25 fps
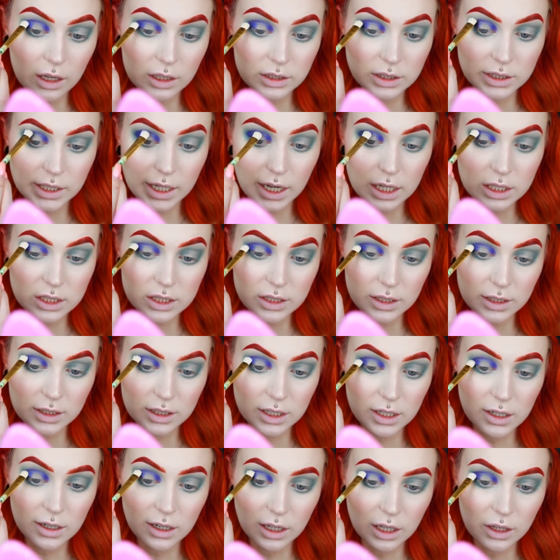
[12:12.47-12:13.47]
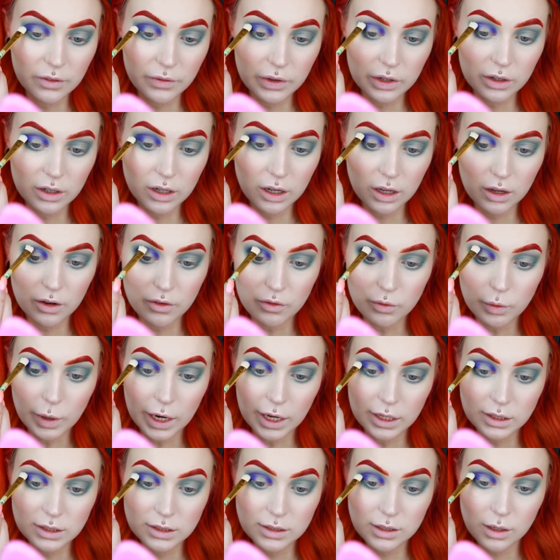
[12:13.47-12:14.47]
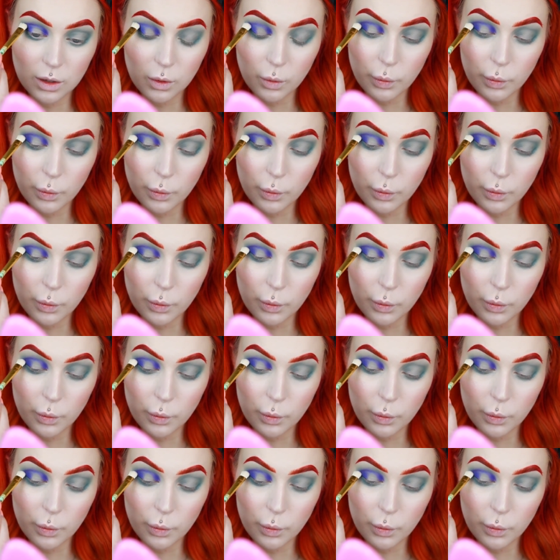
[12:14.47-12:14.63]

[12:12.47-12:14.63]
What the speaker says: She actually didn't even write